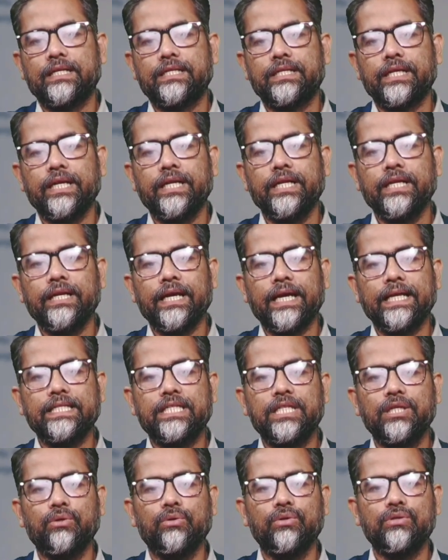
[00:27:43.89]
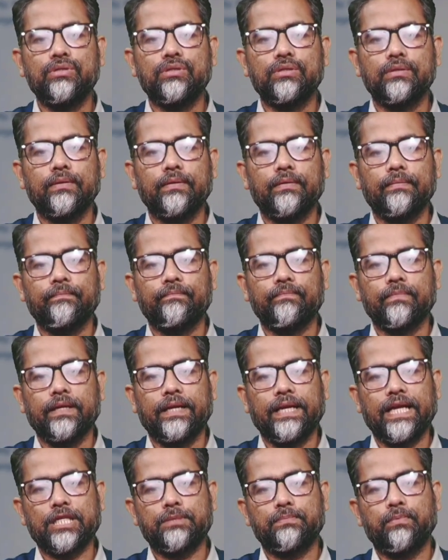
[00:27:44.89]
Training ensures
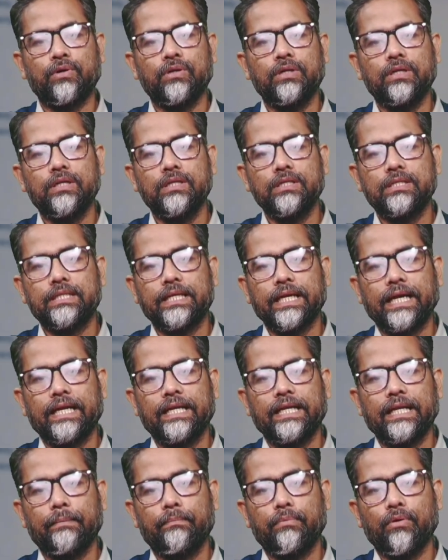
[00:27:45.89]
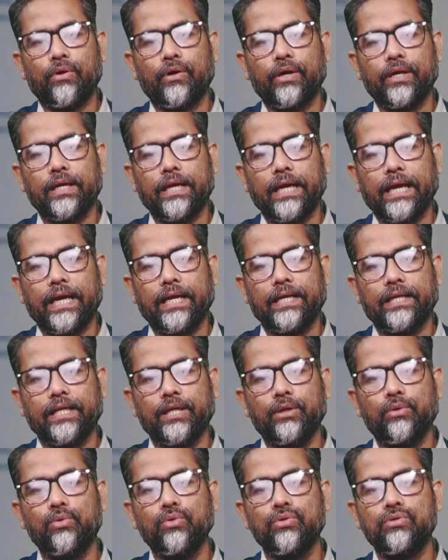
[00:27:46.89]
responders can deploy and
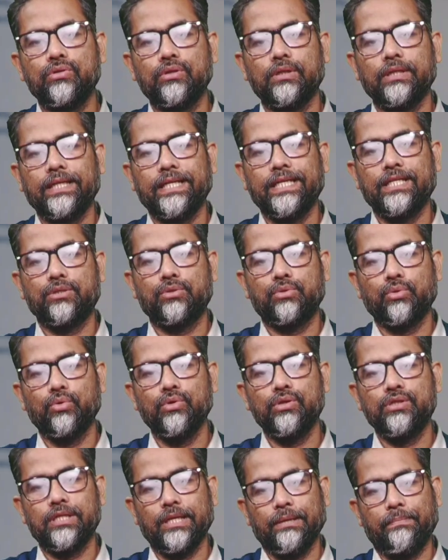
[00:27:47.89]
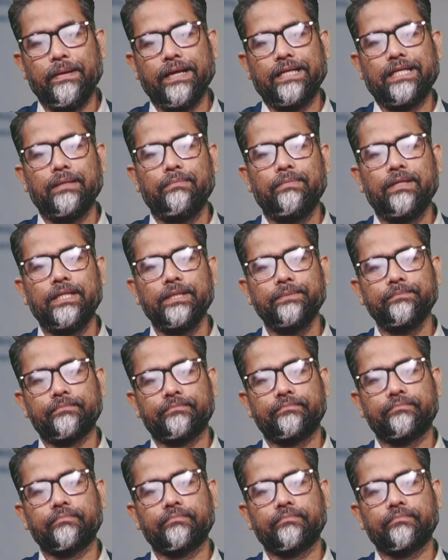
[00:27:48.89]
use these tools effectively